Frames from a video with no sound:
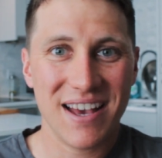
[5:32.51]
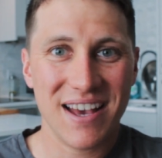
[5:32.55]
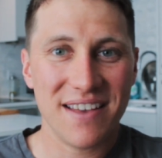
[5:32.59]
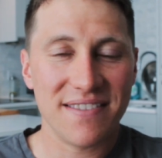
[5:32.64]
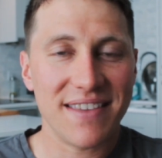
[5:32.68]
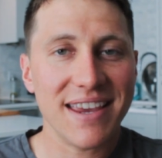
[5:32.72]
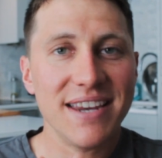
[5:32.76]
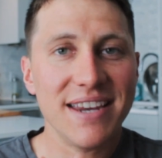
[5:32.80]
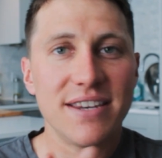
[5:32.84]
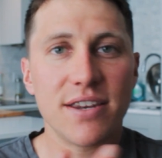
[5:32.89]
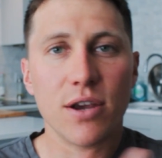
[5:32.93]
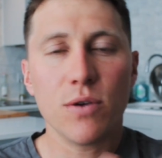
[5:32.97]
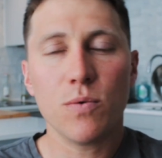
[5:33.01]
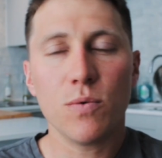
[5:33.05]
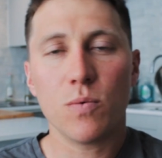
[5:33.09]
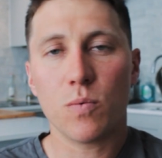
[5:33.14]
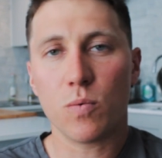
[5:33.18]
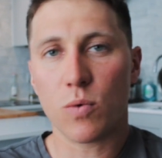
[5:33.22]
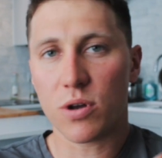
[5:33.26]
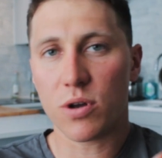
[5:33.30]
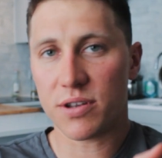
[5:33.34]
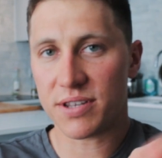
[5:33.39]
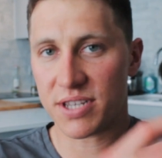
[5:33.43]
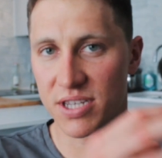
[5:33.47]
They don't
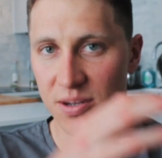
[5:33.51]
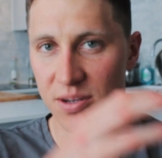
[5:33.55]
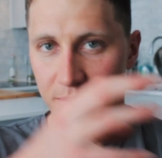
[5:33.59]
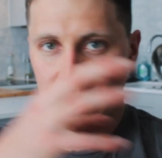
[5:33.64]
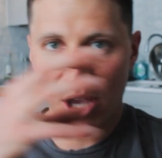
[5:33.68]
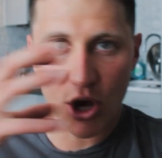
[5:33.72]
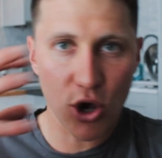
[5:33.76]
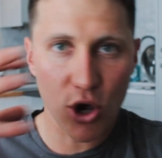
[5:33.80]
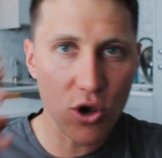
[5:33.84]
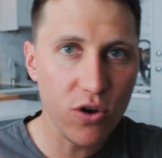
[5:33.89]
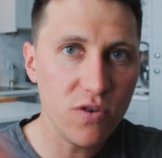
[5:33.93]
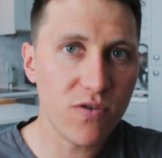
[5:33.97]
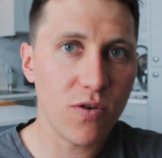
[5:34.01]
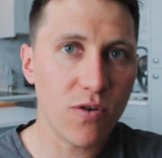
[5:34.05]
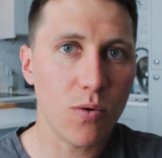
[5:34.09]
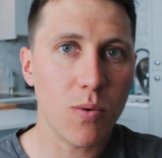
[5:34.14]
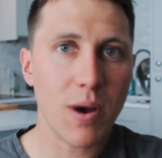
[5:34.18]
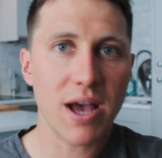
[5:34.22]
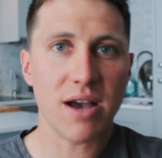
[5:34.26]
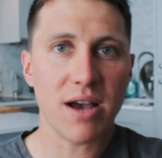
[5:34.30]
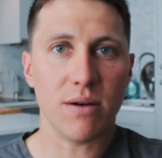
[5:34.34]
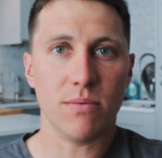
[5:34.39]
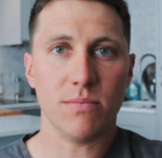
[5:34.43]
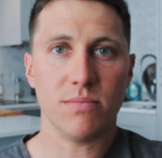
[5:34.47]
want to be
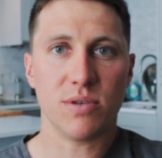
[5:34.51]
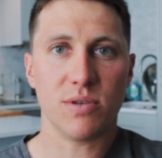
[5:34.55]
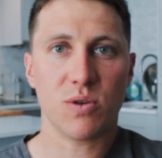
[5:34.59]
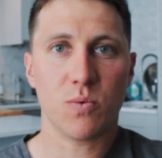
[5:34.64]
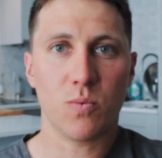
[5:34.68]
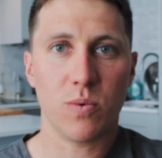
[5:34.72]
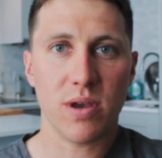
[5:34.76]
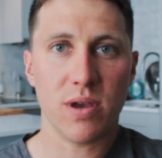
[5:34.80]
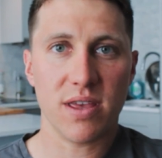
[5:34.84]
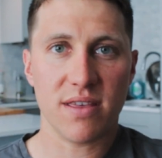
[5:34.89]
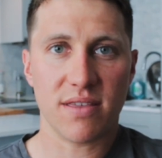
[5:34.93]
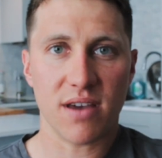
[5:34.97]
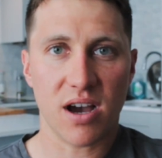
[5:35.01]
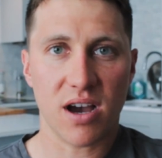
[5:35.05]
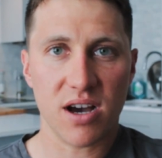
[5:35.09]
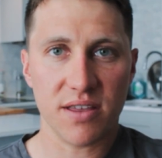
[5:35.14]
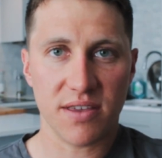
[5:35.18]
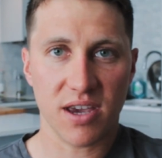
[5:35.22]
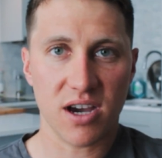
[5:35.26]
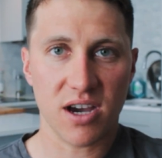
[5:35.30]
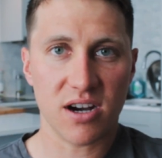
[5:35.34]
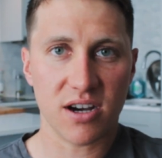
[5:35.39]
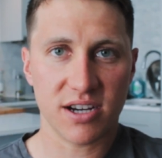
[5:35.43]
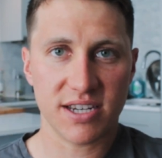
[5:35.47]
overwhelmed with
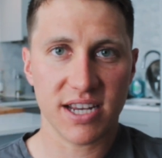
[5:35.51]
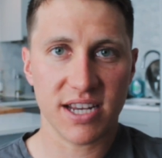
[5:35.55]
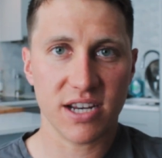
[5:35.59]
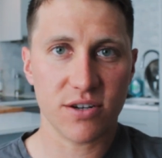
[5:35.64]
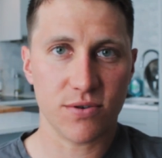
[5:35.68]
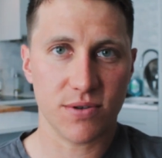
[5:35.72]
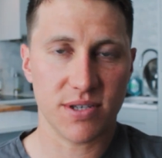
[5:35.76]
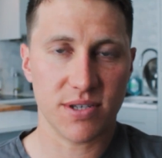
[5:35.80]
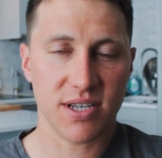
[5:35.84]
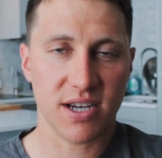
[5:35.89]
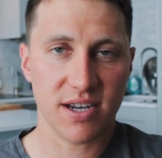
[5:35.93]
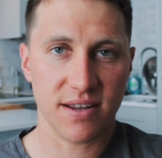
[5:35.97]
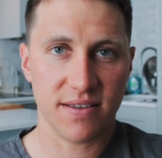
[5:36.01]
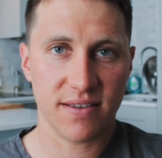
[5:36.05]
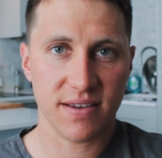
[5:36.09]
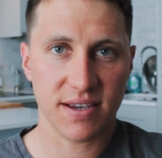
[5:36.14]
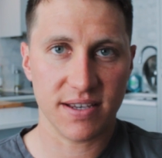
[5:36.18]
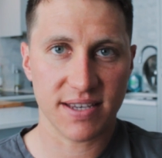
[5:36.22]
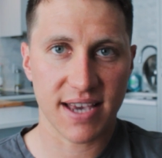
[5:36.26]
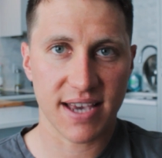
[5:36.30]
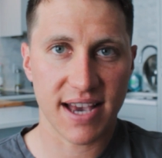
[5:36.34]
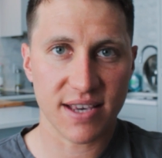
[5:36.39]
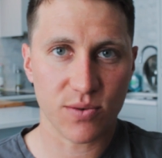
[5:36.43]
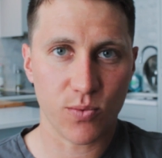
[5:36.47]
the architectural side of
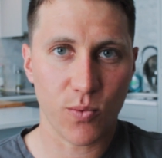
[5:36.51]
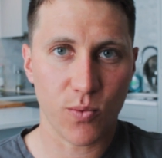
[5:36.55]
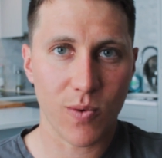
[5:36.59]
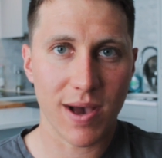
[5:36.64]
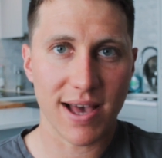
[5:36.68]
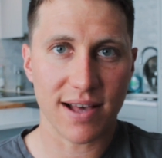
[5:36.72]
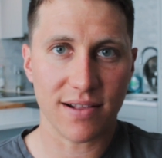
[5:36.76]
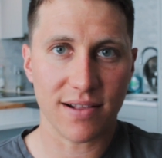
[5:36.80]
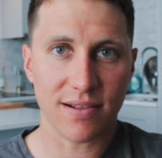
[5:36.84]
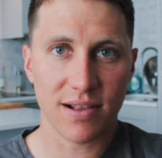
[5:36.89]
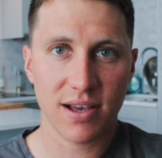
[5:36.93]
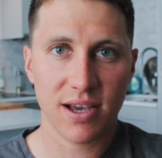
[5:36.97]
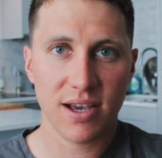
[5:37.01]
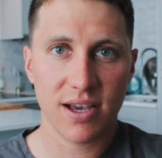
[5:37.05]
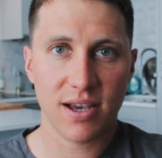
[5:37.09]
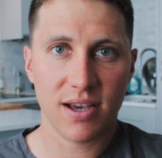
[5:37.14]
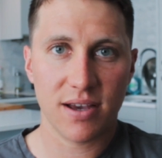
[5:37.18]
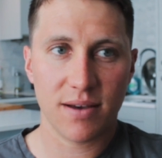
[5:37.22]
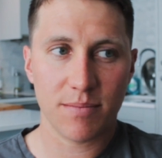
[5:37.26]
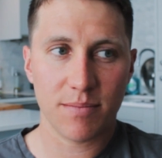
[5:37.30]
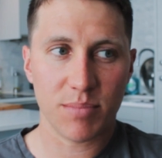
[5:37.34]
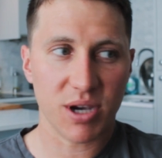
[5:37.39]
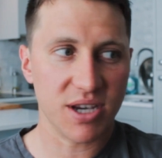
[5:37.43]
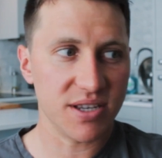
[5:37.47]
things as well,
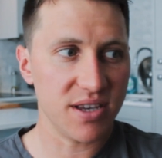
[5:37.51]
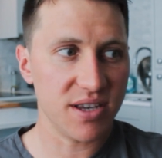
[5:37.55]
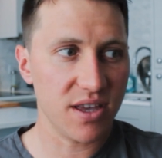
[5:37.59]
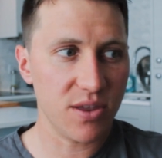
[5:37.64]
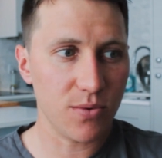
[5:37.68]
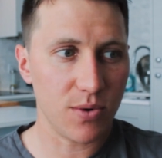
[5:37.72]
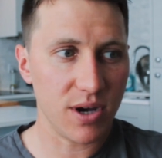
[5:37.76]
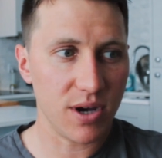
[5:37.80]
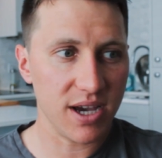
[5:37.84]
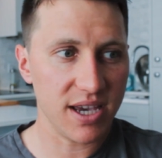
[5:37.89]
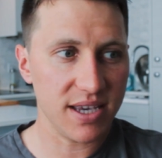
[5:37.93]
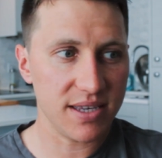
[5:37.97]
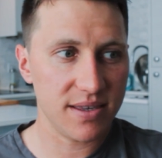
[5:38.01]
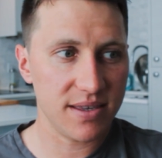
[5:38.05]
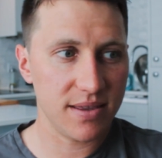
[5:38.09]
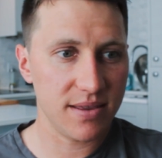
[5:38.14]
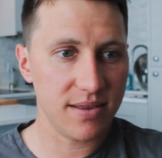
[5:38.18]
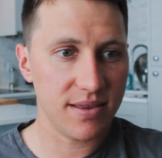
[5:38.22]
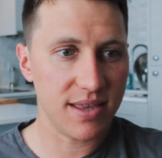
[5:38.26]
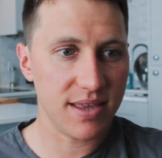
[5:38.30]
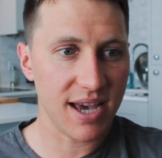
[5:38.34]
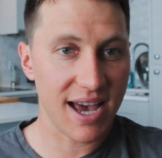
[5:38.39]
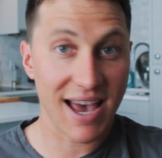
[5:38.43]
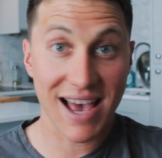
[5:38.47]
because otherwise
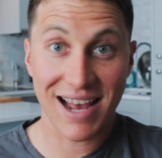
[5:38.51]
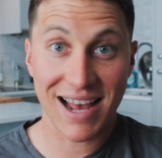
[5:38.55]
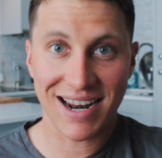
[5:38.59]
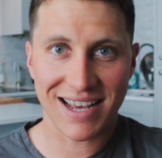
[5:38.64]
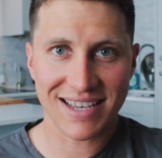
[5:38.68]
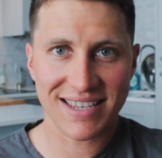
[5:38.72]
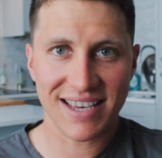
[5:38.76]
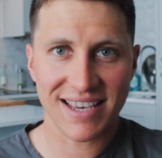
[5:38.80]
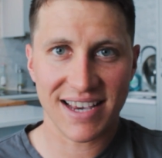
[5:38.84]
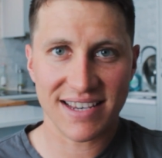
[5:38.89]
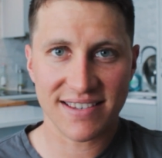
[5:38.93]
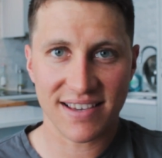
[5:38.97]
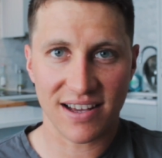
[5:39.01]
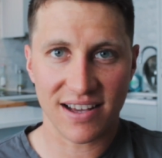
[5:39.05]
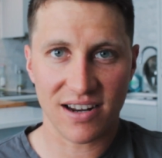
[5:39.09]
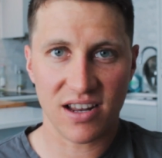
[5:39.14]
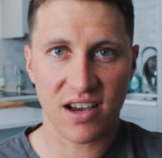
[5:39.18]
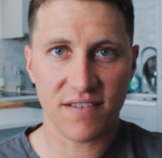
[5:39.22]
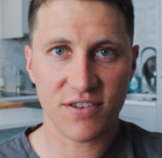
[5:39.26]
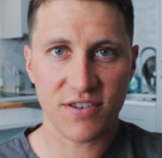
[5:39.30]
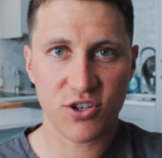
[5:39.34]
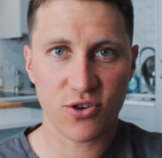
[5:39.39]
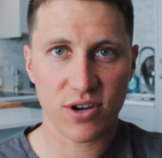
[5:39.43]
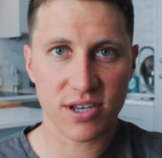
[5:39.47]
that LSS, that
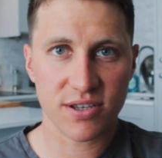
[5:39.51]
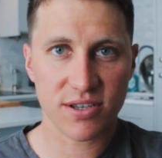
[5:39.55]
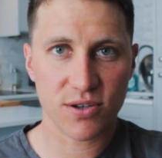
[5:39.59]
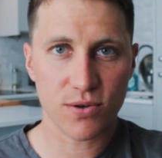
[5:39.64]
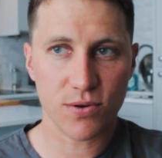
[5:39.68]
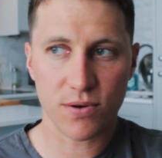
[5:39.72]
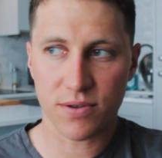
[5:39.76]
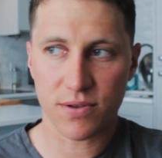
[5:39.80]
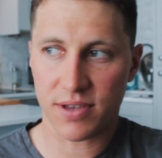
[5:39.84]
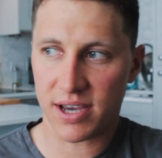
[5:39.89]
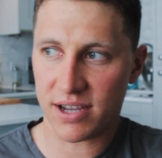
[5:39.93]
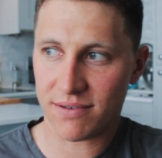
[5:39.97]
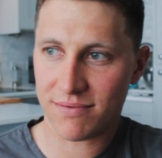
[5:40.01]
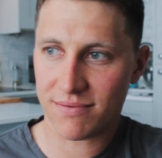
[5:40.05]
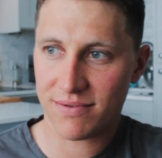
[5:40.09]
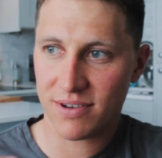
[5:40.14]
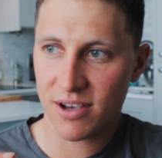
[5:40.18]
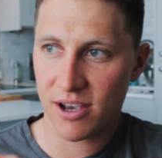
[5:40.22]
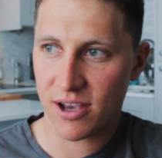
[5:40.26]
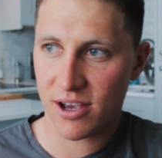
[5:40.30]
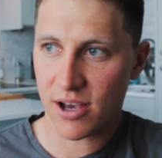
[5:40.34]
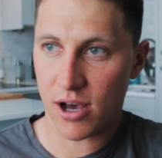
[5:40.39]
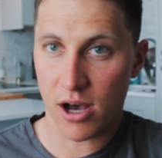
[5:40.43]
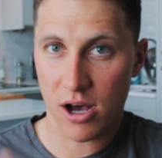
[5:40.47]
life stress score, that
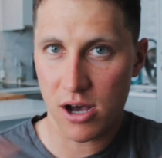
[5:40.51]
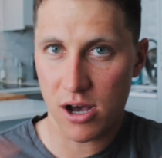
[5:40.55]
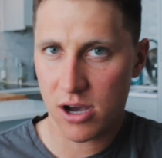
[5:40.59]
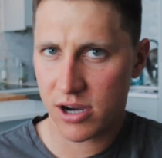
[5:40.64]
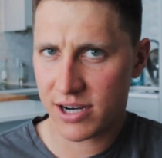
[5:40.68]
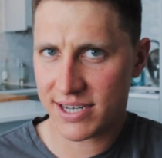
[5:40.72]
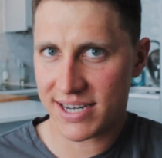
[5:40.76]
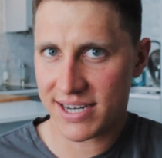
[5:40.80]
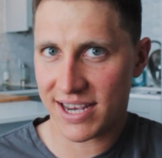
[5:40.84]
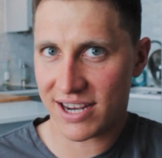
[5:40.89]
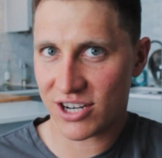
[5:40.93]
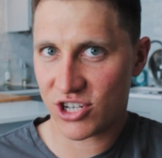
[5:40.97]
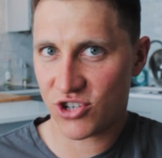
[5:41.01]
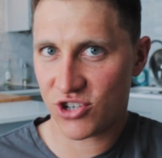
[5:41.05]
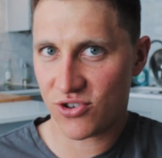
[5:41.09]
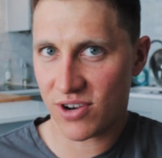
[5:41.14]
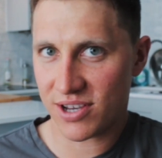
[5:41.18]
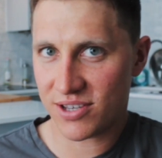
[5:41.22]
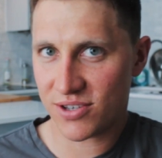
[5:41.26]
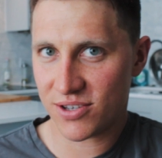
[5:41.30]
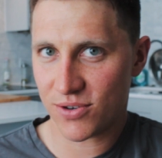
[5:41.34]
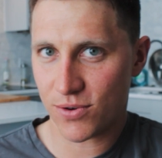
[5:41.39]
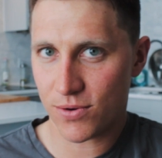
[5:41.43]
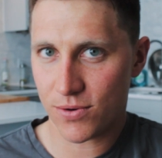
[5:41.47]
architect
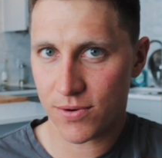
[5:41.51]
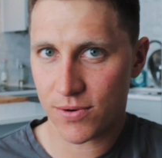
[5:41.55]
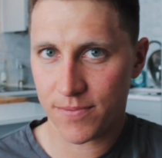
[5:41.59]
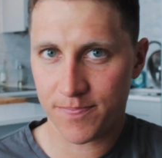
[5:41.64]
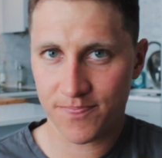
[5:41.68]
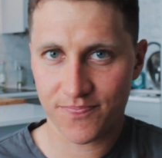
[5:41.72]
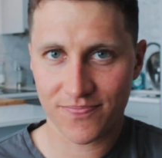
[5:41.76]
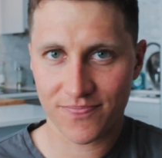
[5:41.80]
stress score